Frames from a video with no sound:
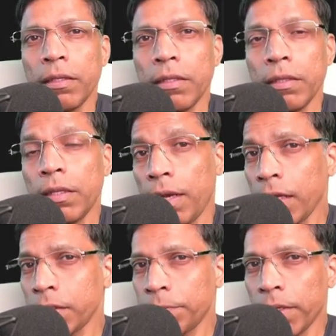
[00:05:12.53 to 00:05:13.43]
The
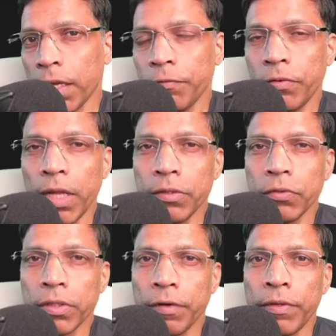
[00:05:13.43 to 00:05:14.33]
last part I would like
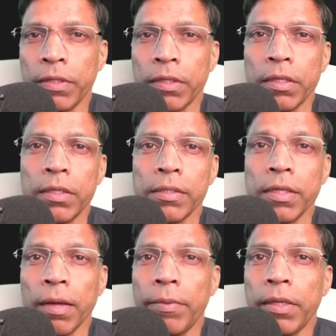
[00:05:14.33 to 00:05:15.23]
to cover is
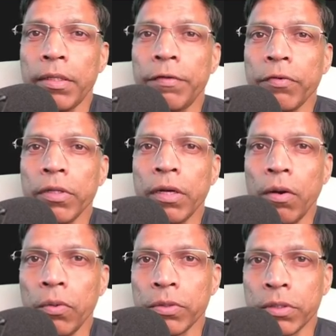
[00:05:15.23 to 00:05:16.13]
the ability for the
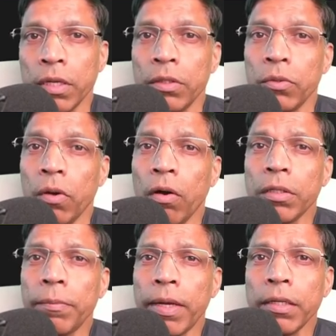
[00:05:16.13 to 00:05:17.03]
host to
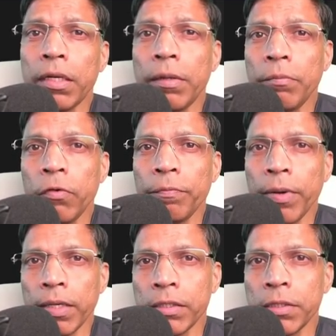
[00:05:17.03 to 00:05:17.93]
automatically move
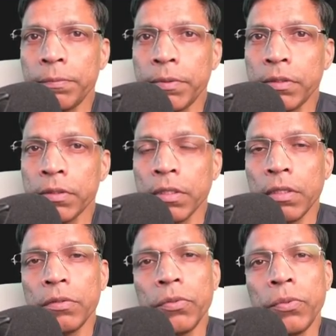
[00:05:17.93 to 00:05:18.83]
participants
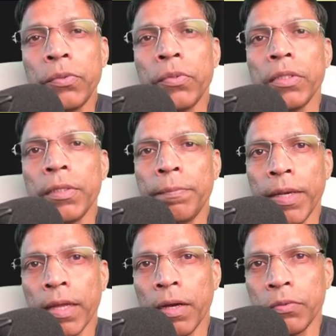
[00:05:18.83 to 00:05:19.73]
to the
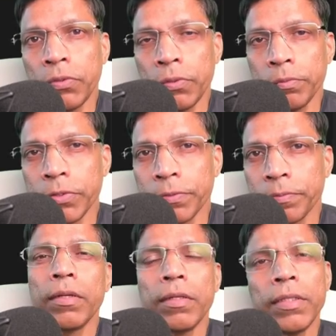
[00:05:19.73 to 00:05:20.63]
breakout rooms.
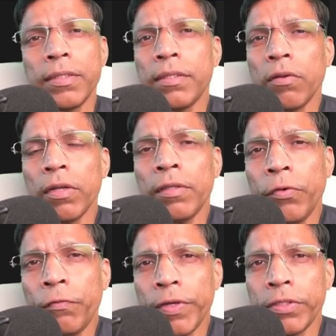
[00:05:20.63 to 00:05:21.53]
This is not a
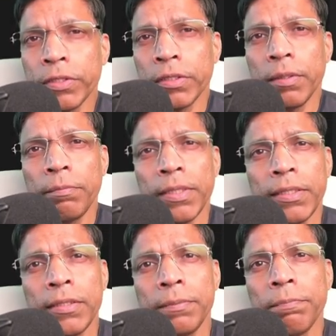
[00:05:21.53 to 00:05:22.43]
new feature, but
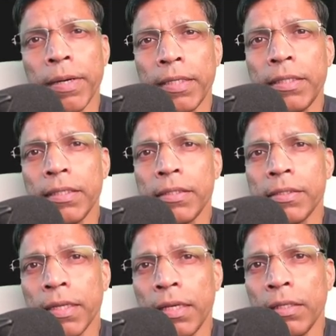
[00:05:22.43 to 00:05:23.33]
it is buried
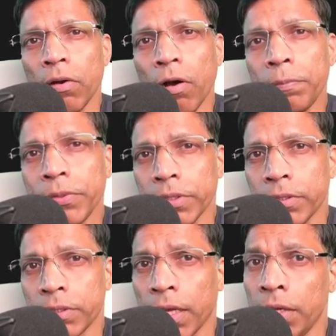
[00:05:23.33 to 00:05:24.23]
inside the
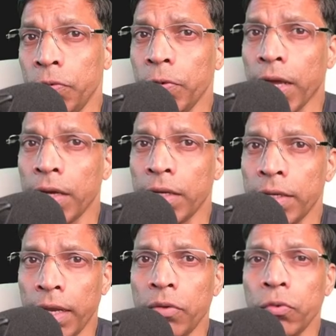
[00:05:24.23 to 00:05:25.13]
options and you can
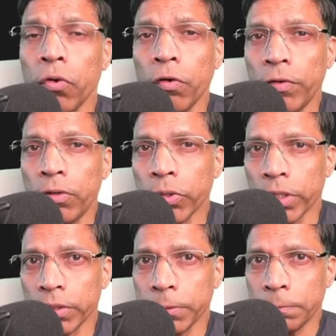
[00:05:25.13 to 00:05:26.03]
tend to overlook it.